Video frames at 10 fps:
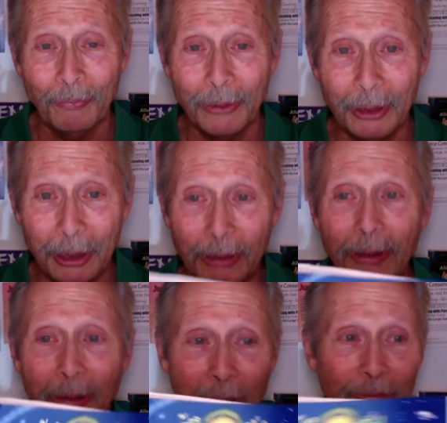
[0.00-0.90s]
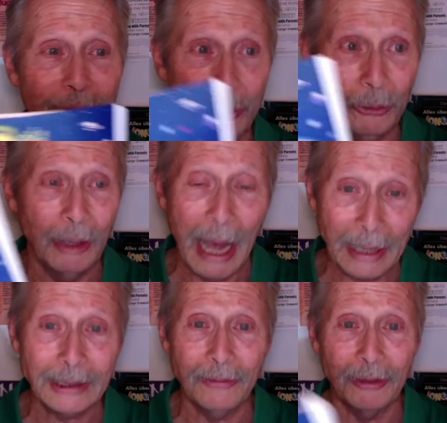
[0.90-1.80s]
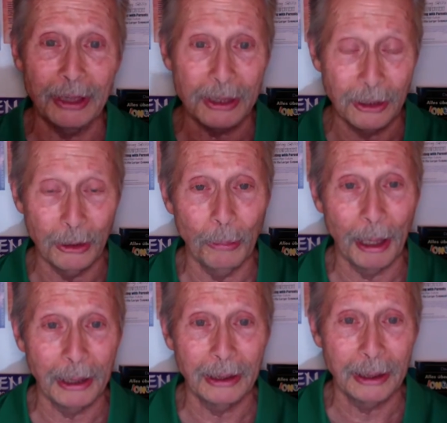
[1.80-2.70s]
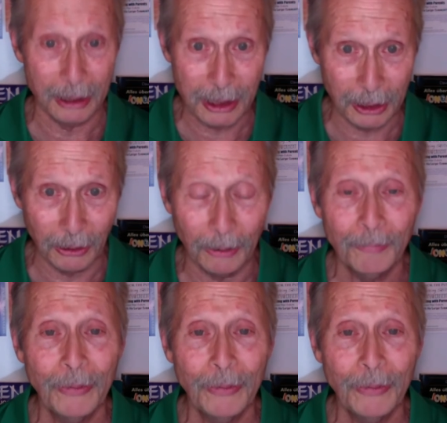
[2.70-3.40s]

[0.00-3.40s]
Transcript: Here are a few activities that you might consider.